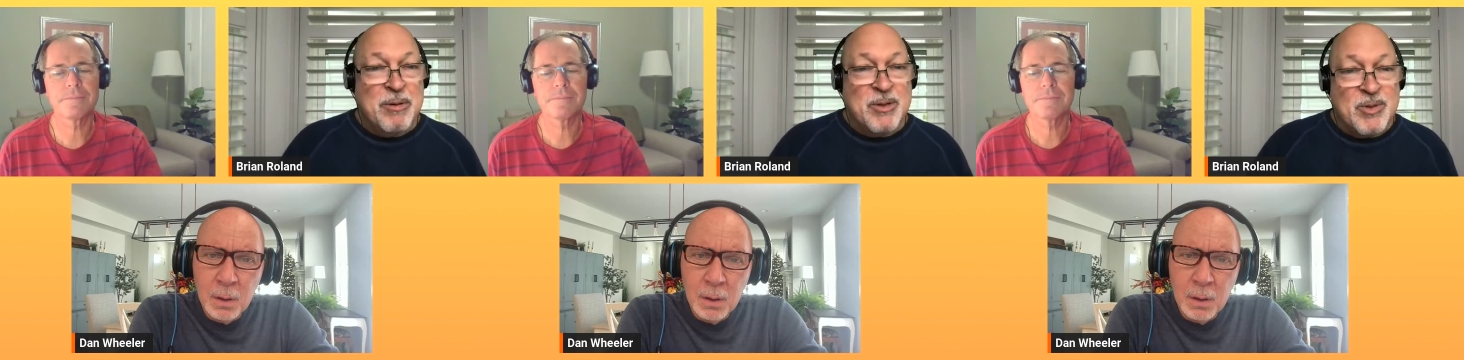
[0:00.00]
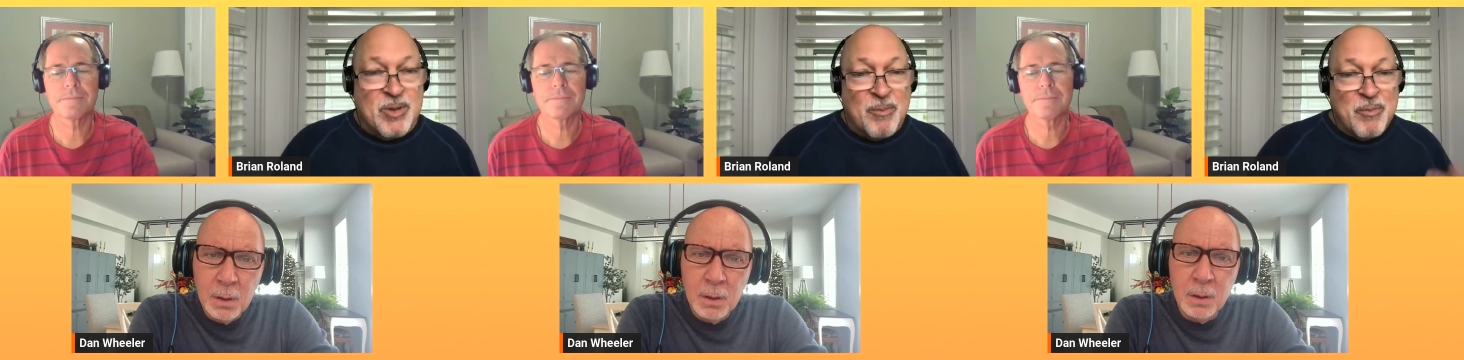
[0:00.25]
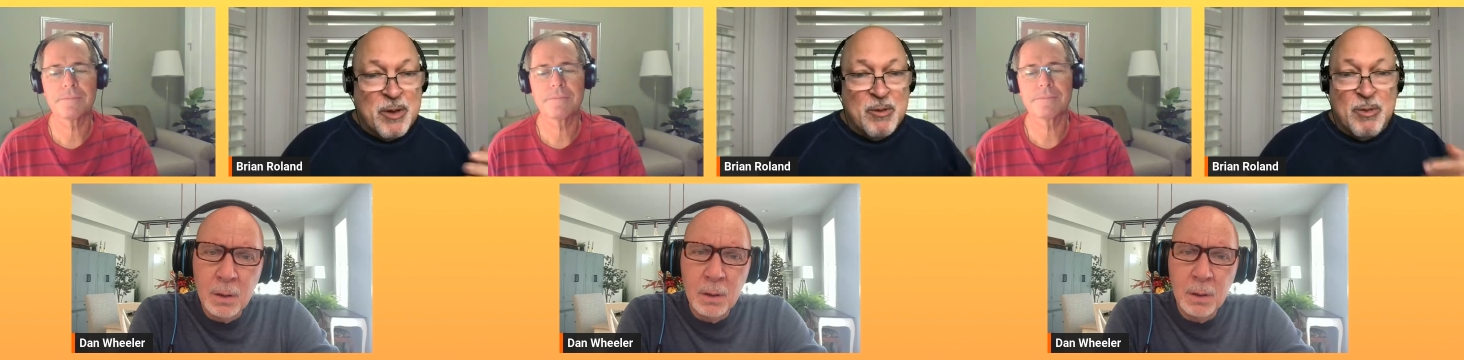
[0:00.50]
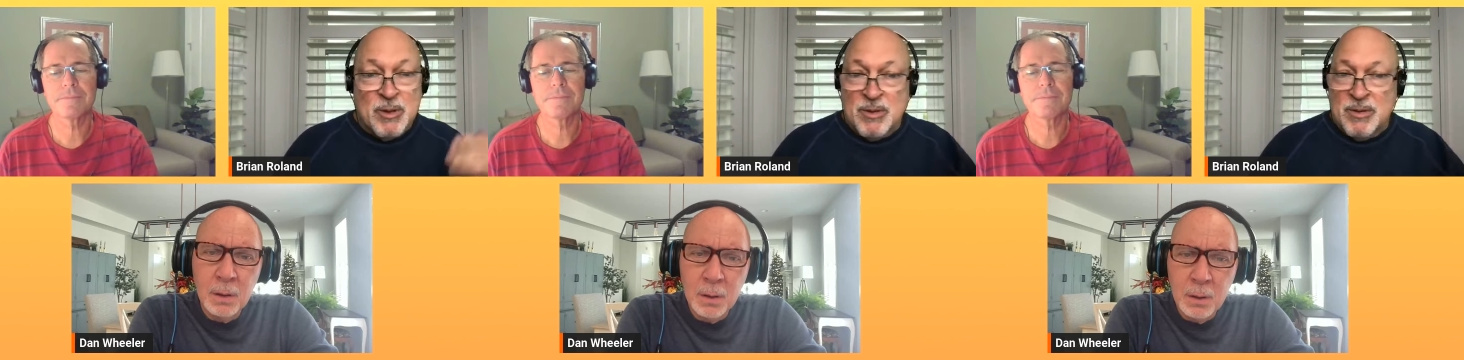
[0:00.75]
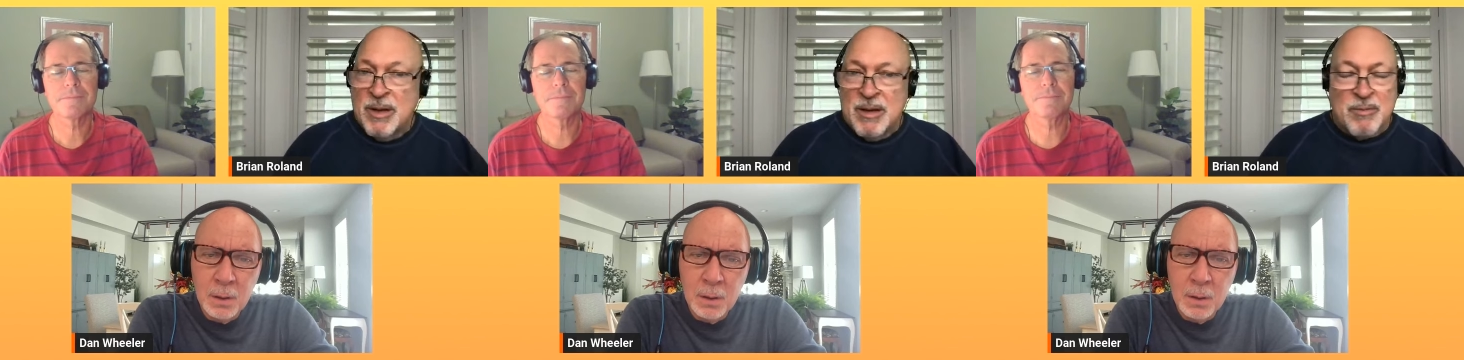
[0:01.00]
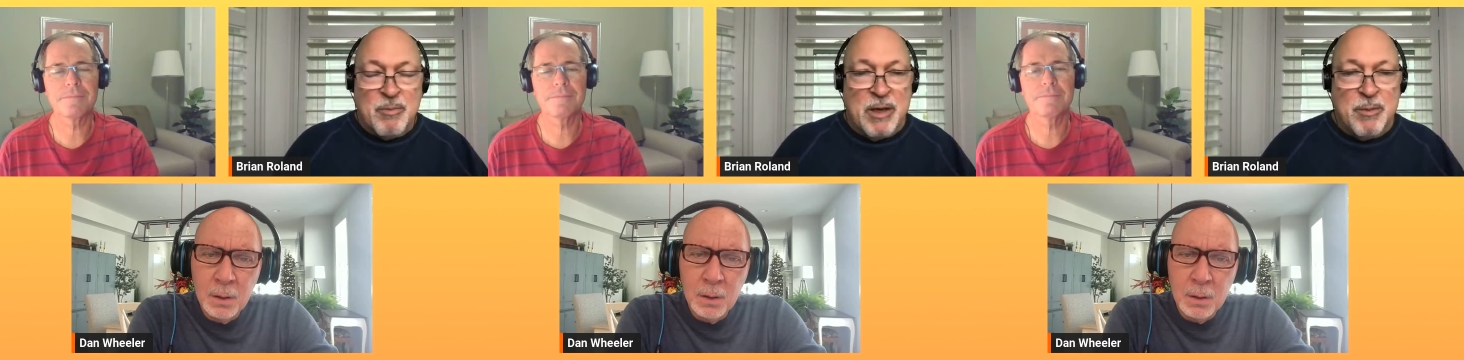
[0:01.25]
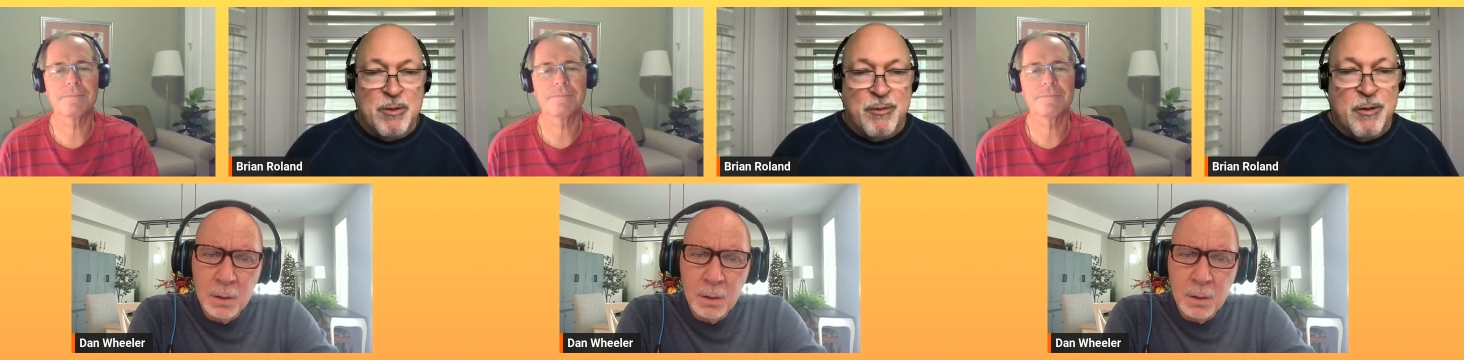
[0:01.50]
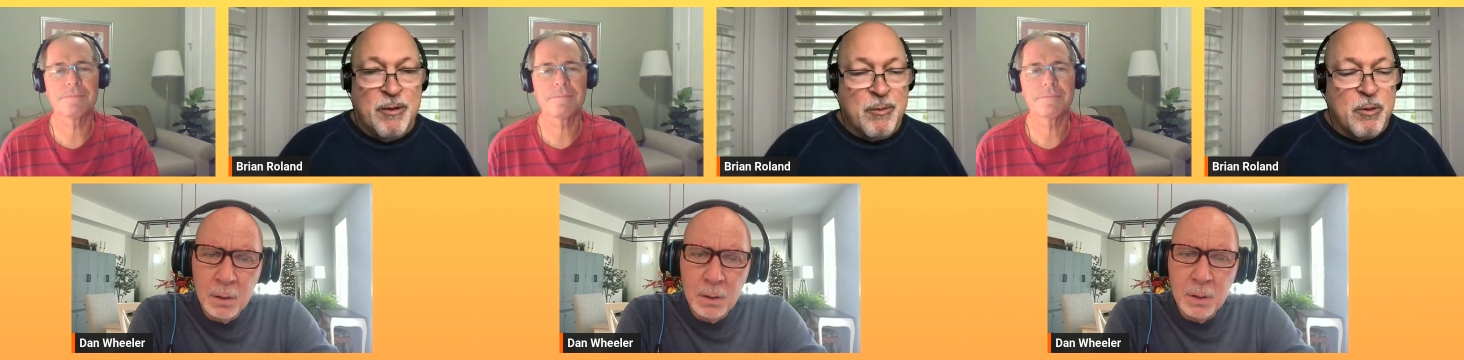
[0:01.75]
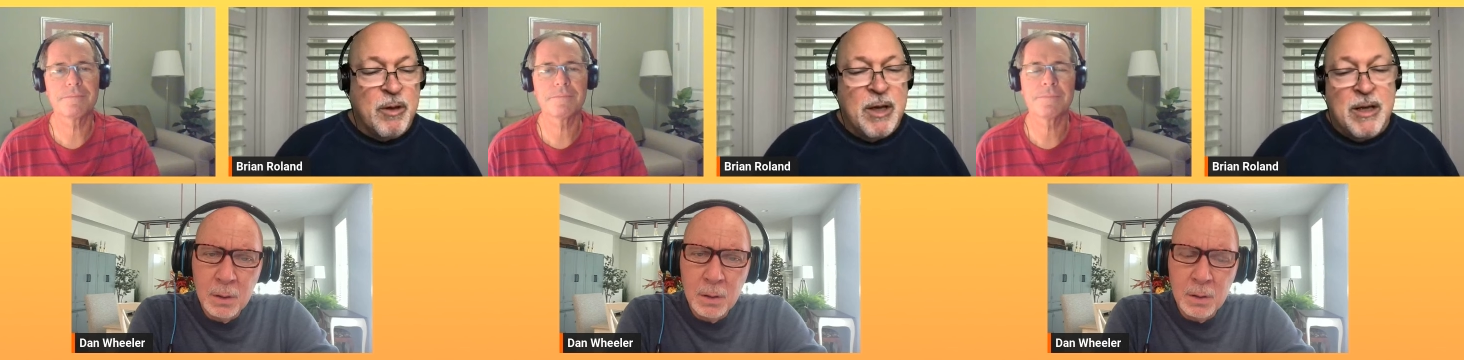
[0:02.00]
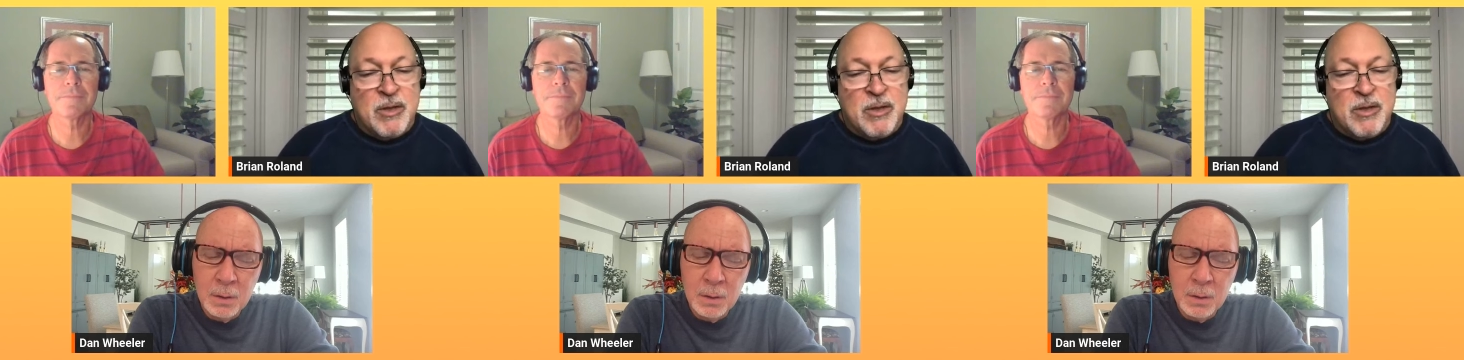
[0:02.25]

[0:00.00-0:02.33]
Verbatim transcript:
Speaker 1: but something hmm. was hmm. making me fearful.